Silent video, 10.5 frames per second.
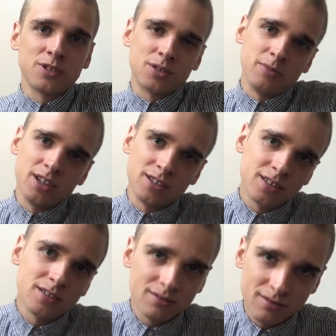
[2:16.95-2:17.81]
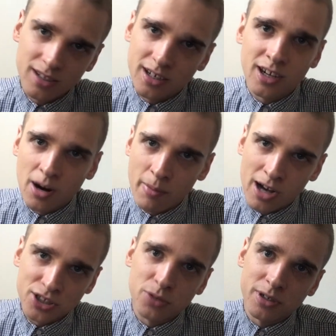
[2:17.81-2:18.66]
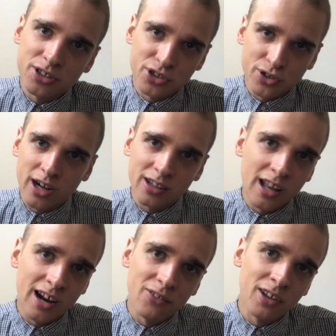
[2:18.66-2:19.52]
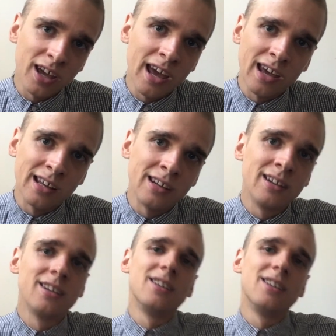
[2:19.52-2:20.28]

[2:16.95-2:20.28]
which means eating garbanzo beans directly out of the can.